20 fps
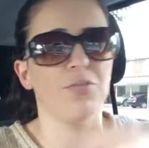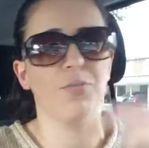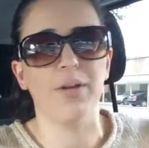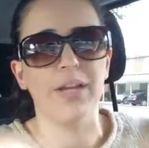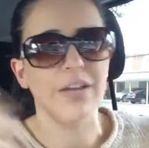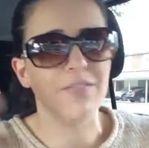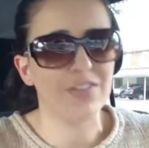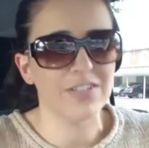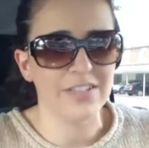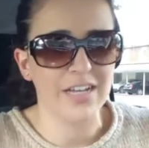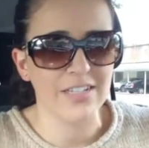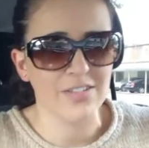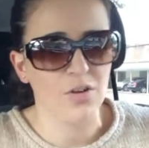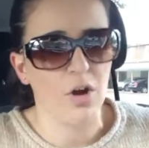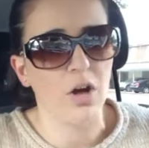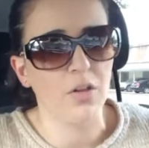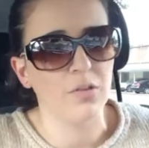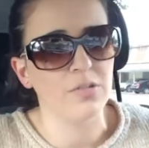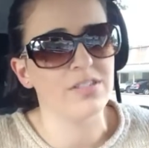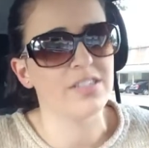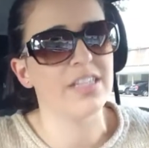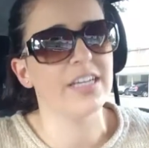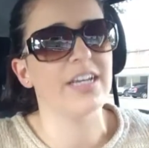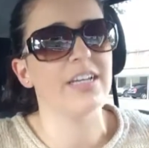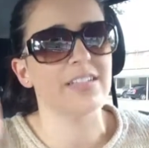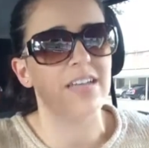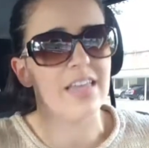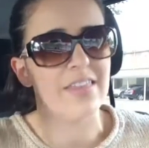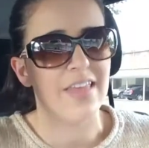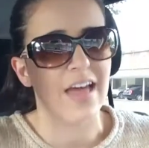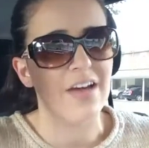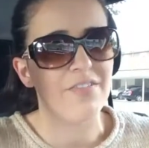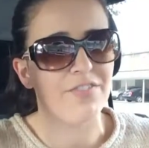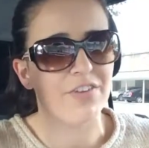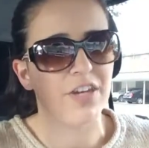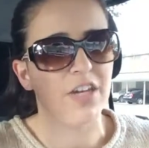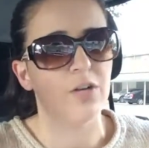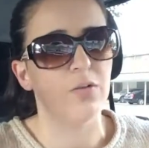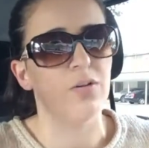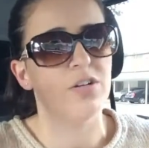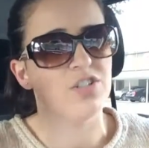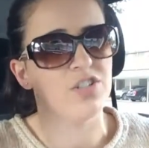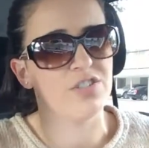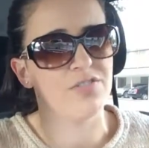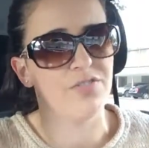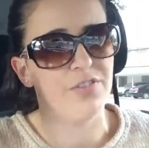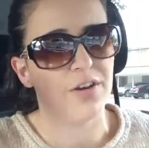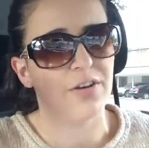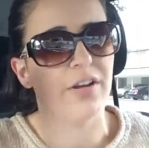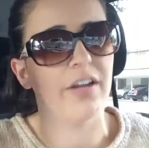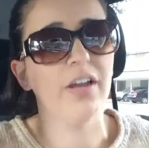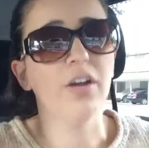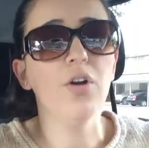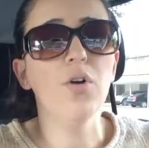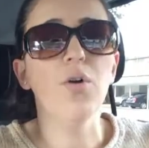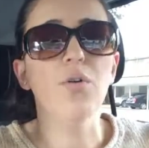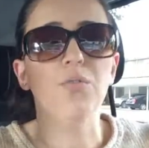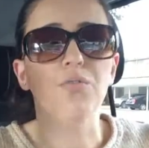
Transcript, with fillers: to re-emphasize all those things, and that video was just very